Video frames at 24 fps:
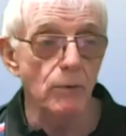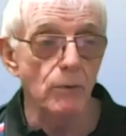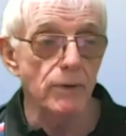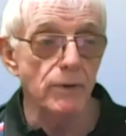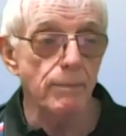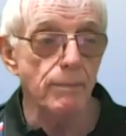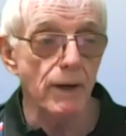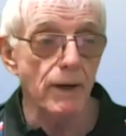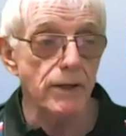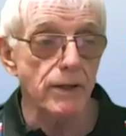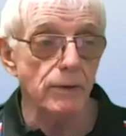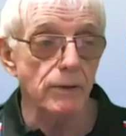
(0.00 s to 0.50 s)

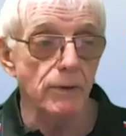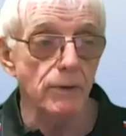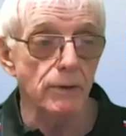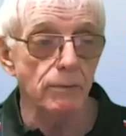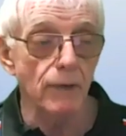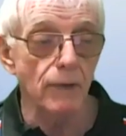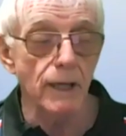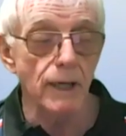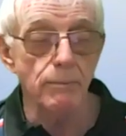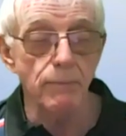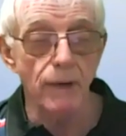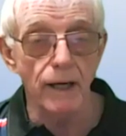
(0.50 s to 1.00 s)
especially with
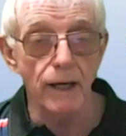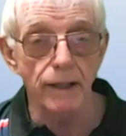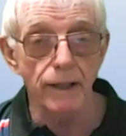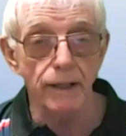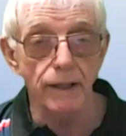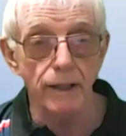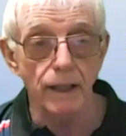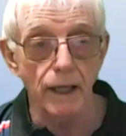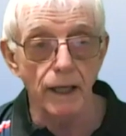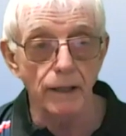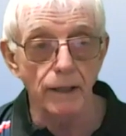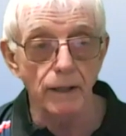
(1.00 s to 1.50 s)
my bank,
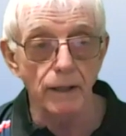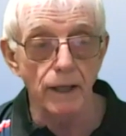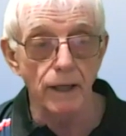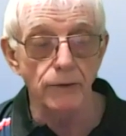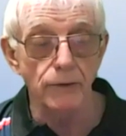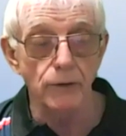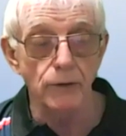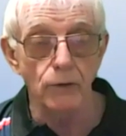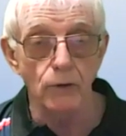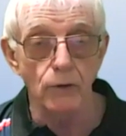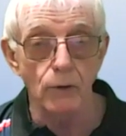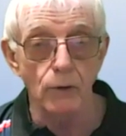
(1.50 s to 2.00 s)
and I
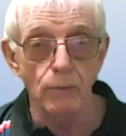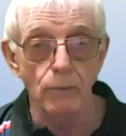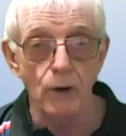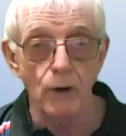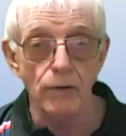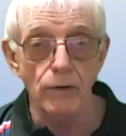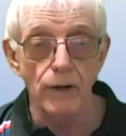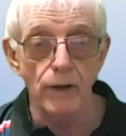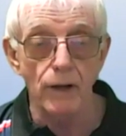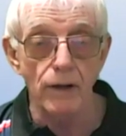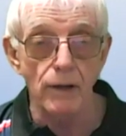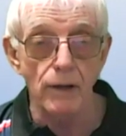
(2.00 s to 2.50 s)
don't know
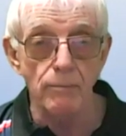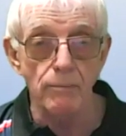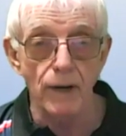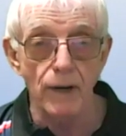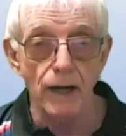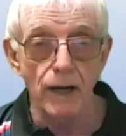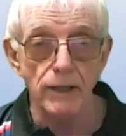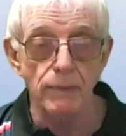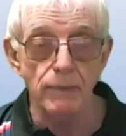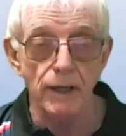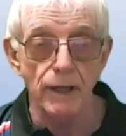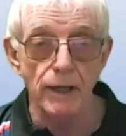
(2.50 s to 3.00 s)
about the other
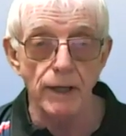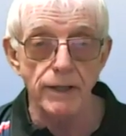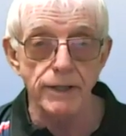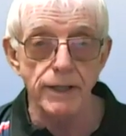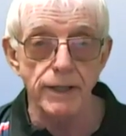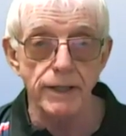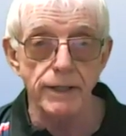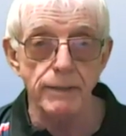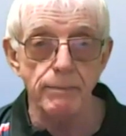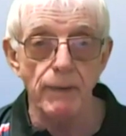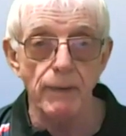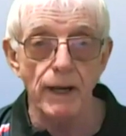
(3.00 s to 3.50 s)
banks, but I
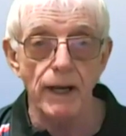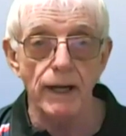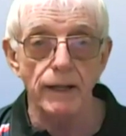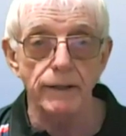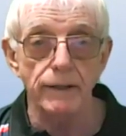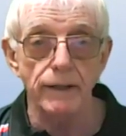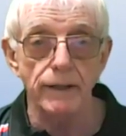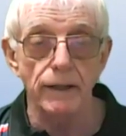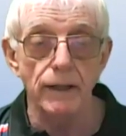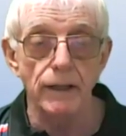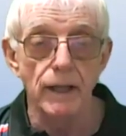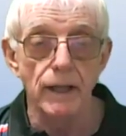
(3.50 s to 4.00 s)
suspect
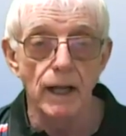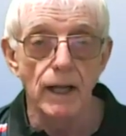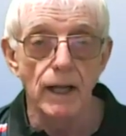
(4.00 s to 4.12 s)
that